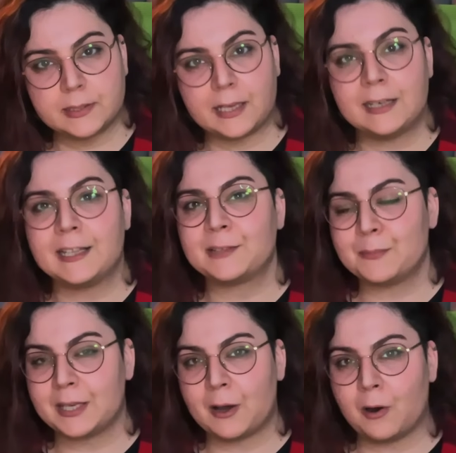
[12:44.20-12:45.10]
and let
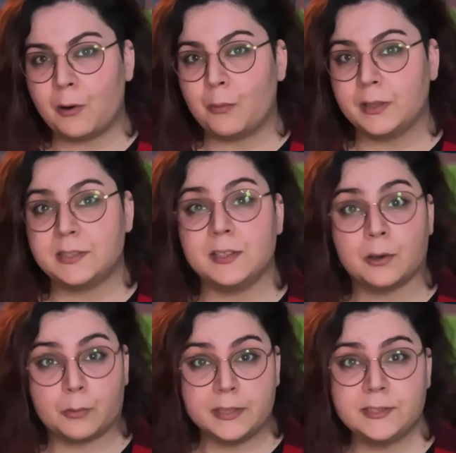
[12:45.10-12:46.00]
me know what your
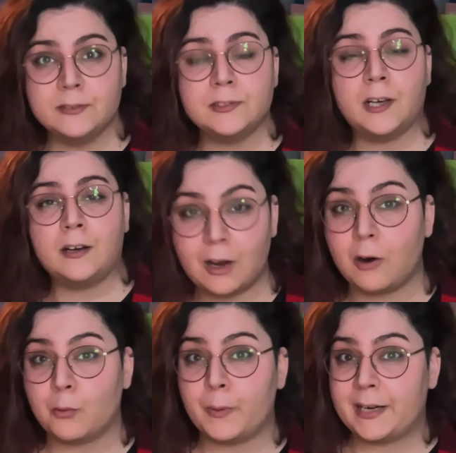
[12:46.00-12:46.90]
questions are
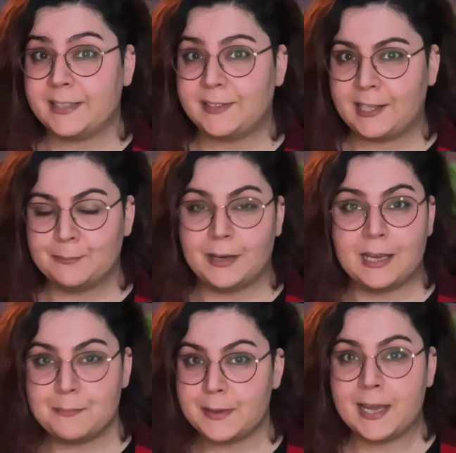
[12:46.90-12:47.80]
or where I said
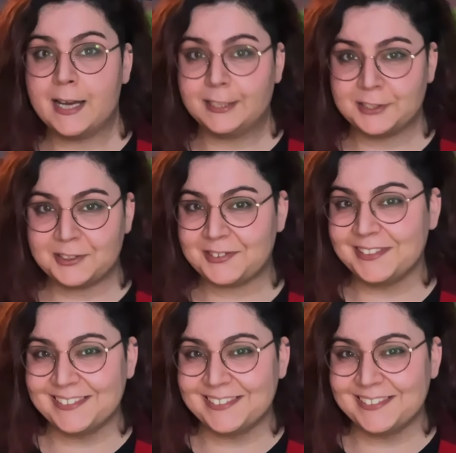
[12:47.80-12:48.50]
my BS.